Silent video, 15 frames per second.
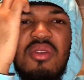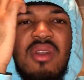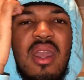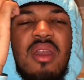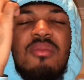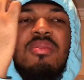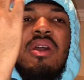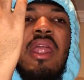
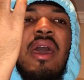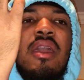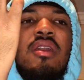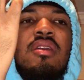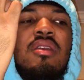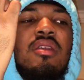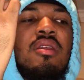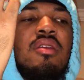right, but like
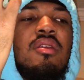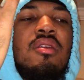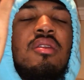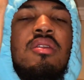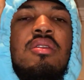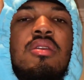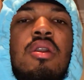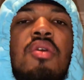
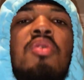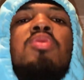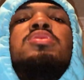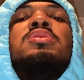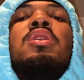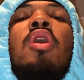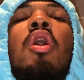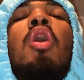
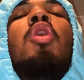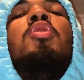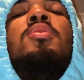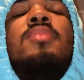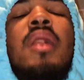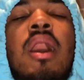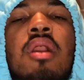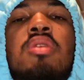hold him
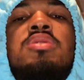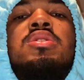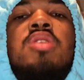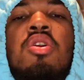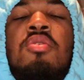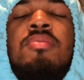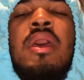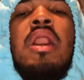down or
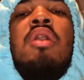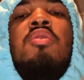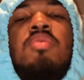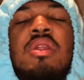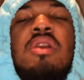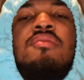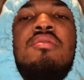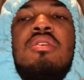slow him down,
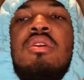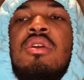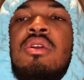whatever.